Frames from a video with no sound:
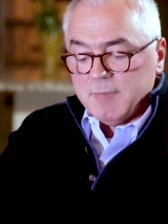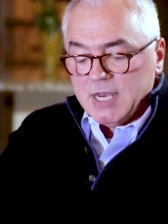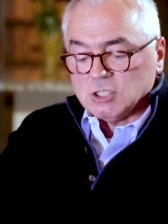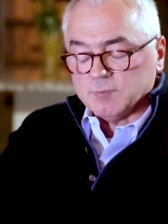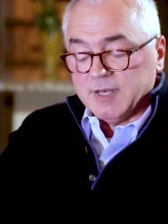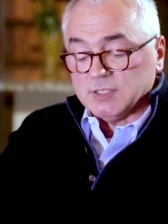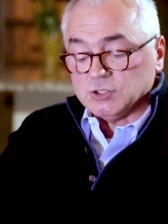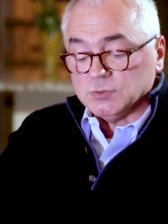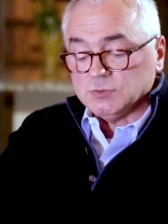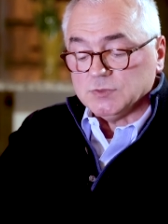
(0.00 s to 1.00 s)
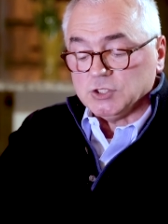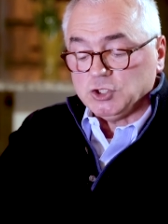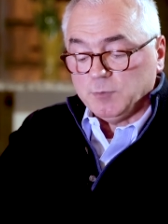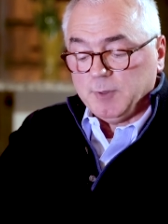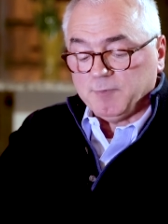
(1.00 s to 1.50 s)
management issues that
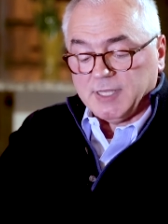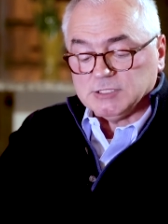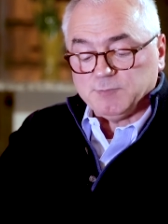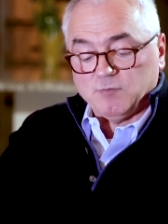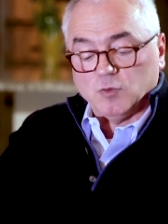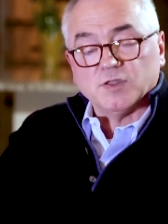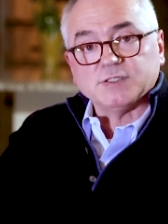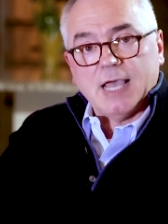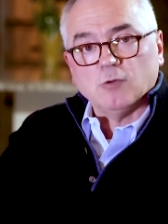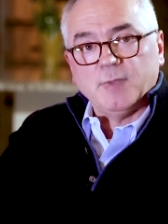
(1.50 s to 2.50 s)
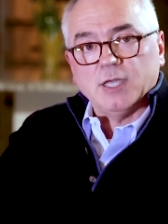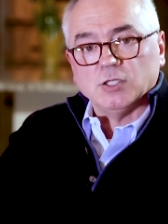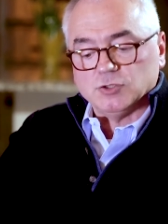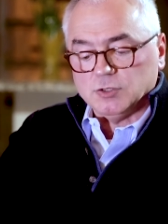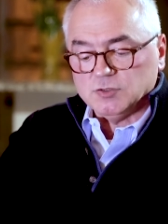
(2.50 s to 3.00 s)
should be placed before the town
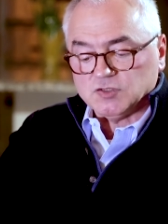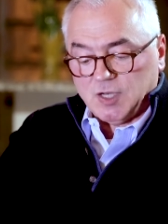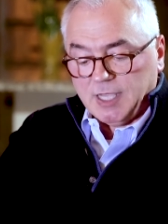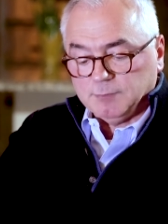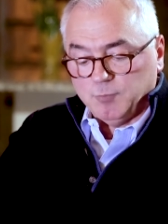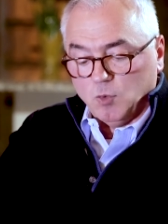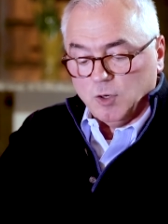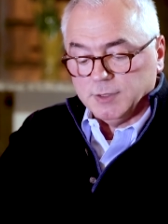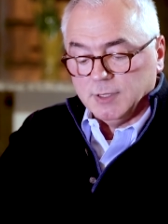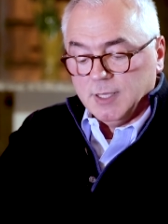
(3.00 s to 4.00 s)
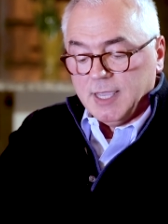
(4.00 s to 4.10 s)
manager, select board,